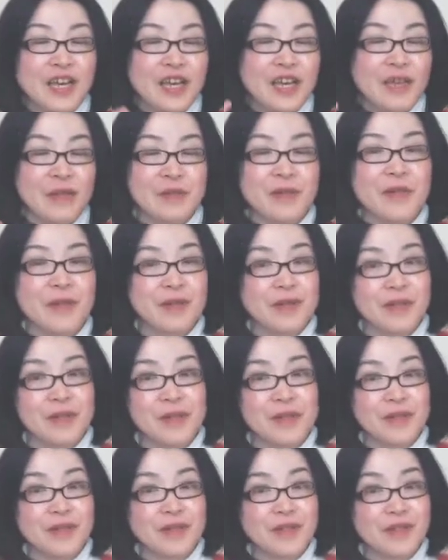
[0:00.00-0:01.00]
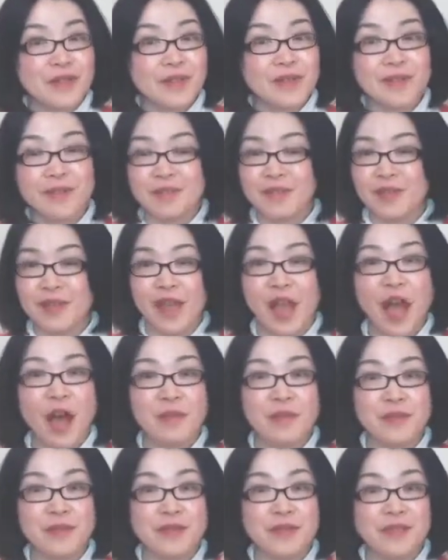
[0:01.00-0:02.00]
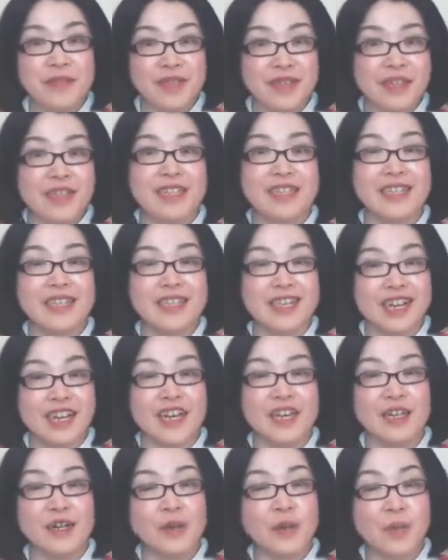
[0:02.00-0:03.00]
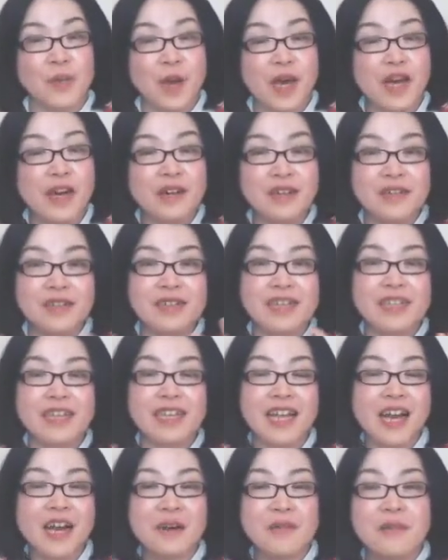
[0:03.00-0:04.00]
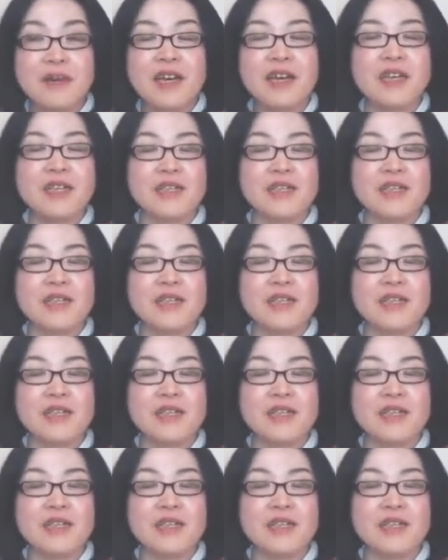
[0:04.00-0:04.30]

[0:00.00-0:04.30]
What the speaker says: If you haven't learned hiragana well enough,